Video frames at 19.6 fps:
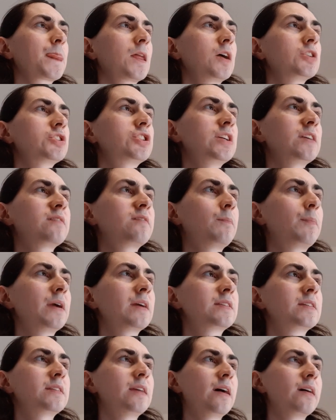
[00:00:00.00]
she's
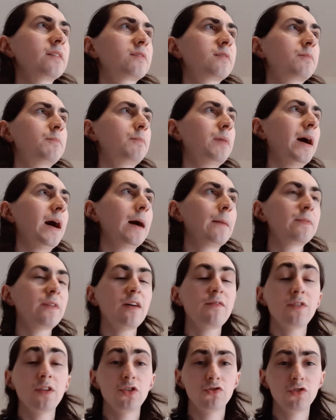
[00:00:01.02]
depicted as perhaps
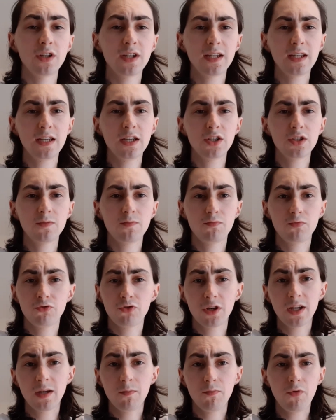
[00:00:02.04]
having a
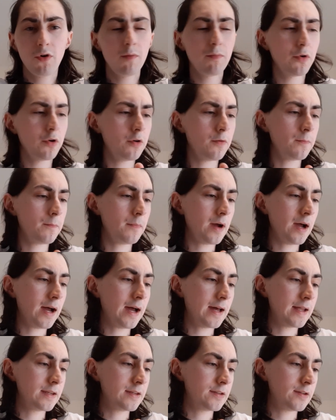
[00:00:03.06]
drinking problem,
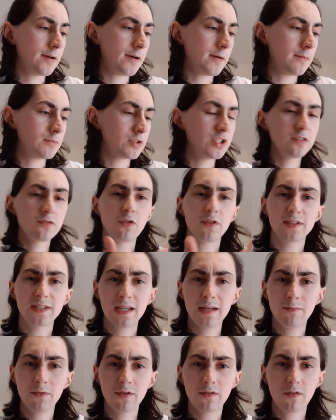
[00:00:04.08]
and she's got
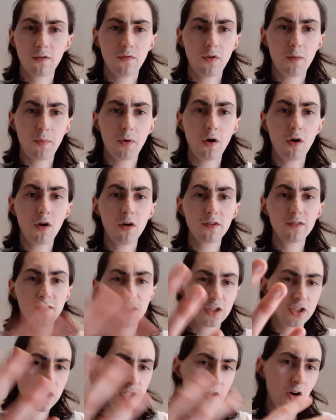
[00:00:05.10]
demons of her past
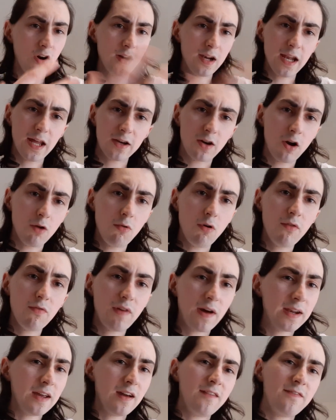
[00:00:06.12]
that she can't let go of,
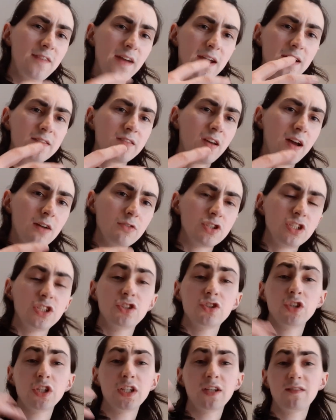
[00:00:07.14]
and it affects how she
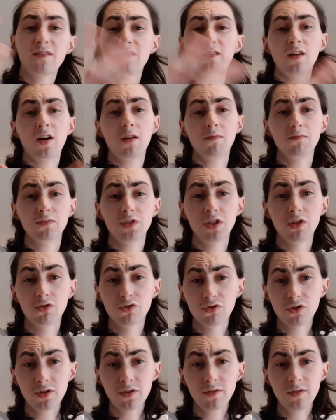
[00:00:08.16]
treats
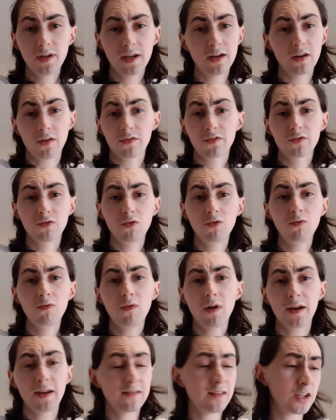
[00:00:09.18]
children in her
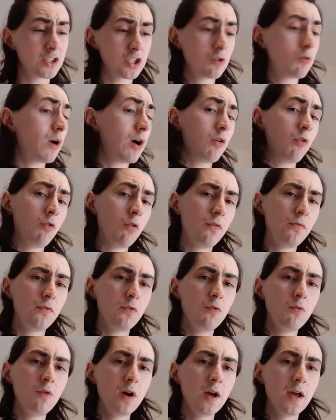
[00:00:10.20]
school, and it's actually quite
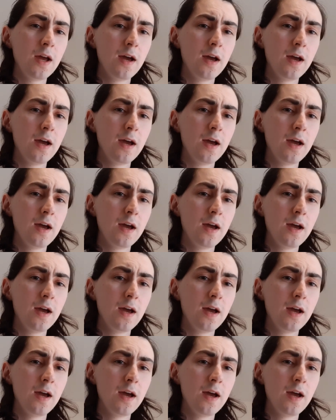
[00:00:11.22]
awful.